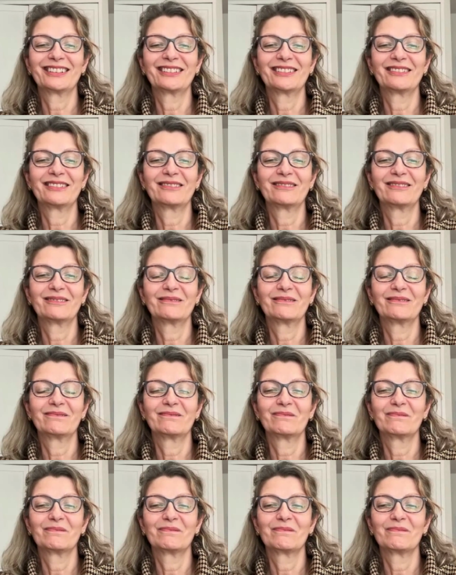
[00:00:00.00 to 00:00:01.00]

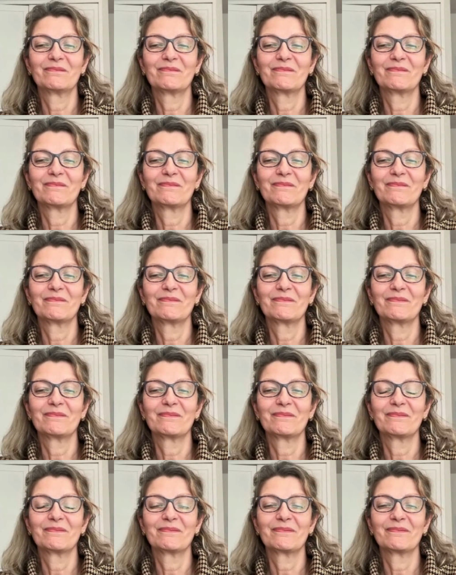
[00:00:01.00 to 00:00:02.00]

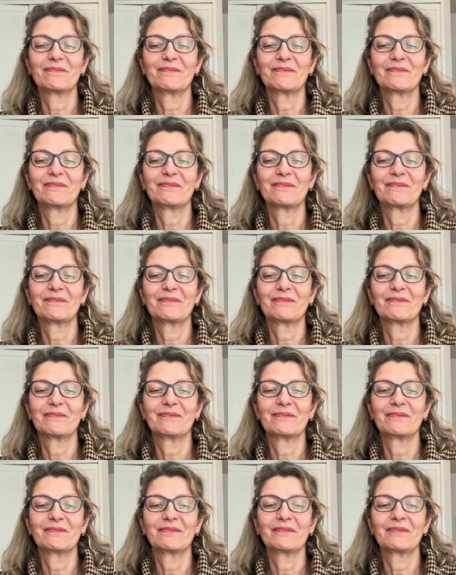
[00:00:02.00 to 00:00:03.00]

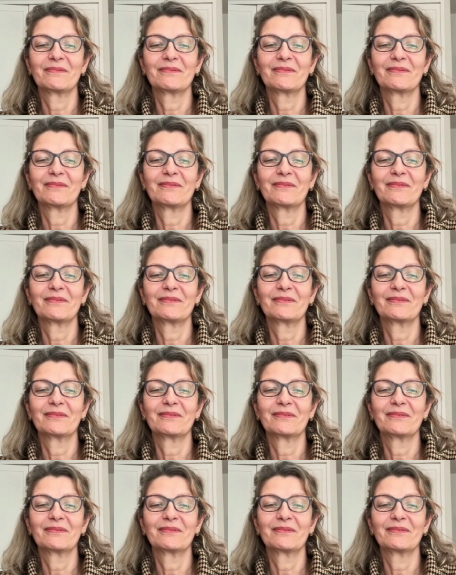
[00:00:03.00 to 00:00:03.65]
No one is speaking in this clip.